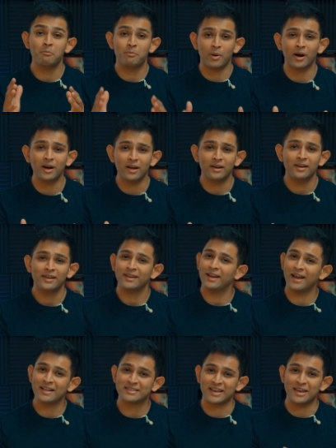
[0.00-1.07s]
but
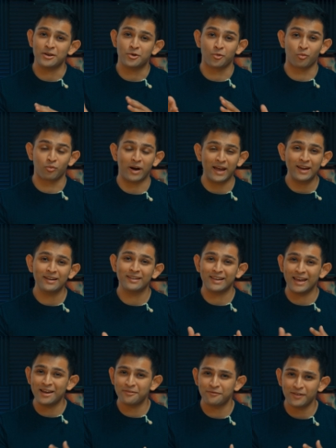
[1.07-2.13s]
it's a great,
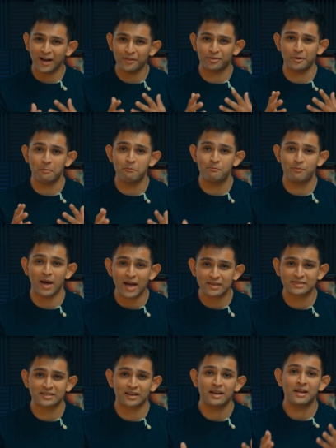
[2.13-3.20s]
if not the
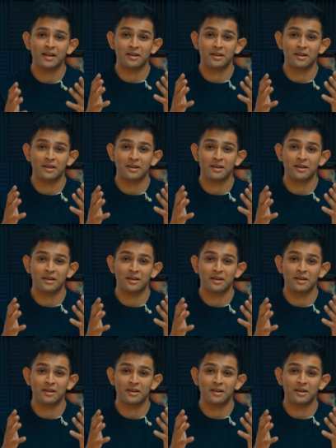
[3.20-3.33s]
best,